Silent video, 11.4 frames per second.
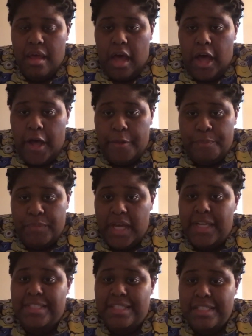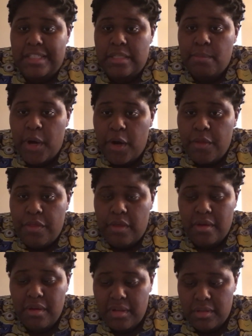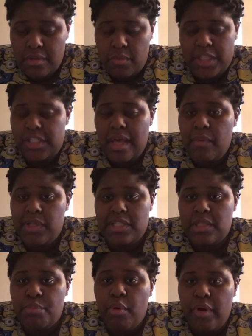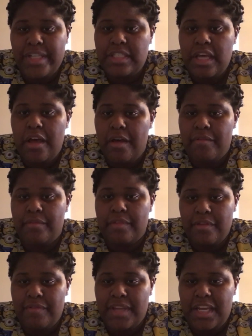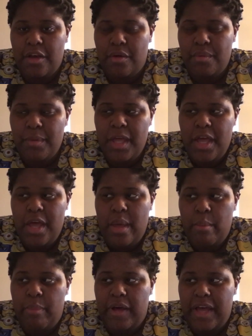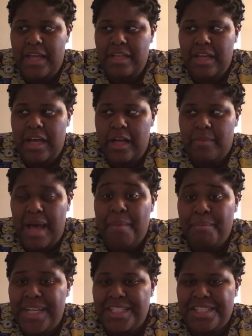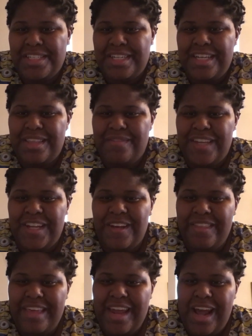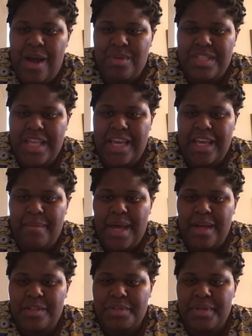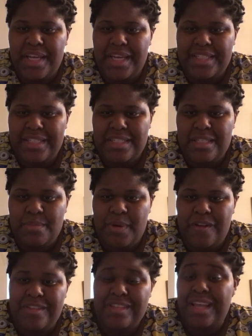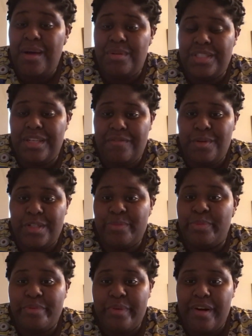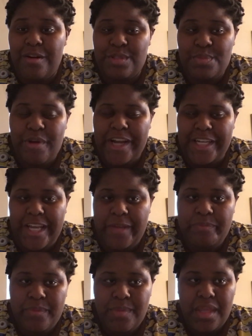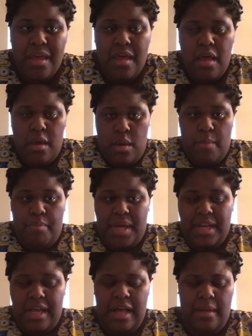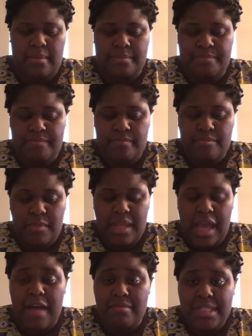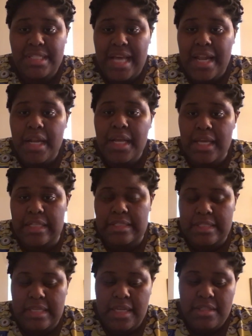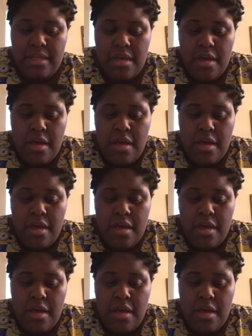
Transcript: unassisted birth, which that wasn't the point of the video, but I mentioned it in the video that I was thinking about doing unassisted births, and that was, of course, before I was pregnant. But I've decided against it,